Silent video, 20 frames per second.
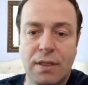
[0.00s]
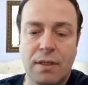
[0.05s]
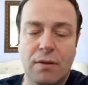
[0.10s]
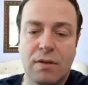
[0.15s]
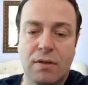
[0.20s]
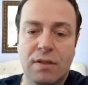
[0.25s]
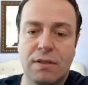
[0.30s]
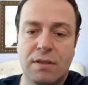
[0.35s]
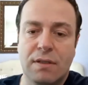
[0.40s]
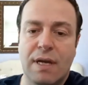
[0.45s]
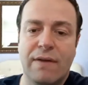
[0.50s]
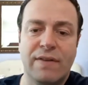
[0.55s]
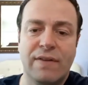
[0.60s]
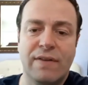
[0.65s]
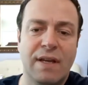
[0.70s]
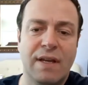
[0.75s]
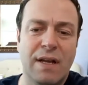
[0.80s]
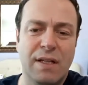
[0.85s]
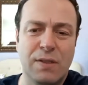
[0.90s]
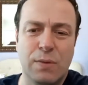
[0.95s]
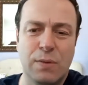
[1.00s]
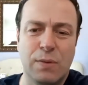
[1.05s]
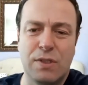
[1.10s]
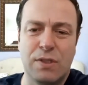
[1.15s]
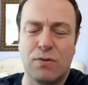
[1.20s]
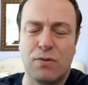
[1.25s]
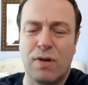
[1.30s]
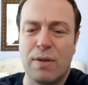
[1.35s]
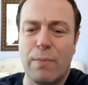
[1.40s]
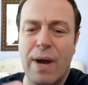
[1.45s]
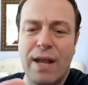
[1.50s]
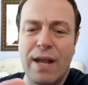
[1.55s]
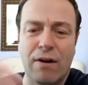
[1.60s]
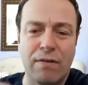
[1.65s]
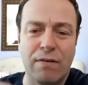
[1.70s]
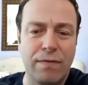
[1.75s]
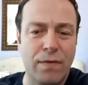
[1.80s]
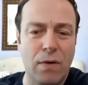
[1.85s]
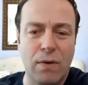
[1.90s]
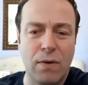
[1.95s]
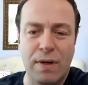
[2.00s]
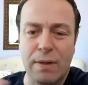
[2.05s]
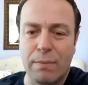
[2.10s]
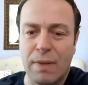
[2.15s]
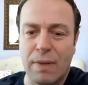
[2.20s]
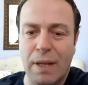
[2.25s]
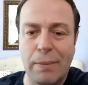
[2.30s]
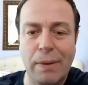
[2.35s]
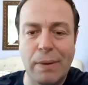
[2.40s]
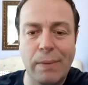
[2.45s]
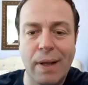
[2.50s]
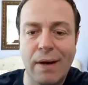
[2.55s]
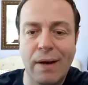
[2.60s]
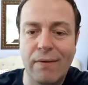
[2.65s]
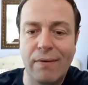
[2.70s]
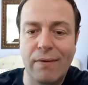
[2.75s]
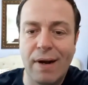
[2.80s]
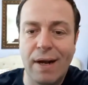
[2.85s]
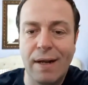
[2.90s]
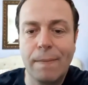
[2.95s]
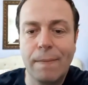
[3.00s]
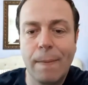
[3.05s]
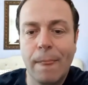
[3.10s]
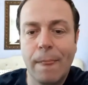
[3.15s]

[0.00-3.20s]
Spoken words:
because everything else was through a microphone and blah, blah, blah, right?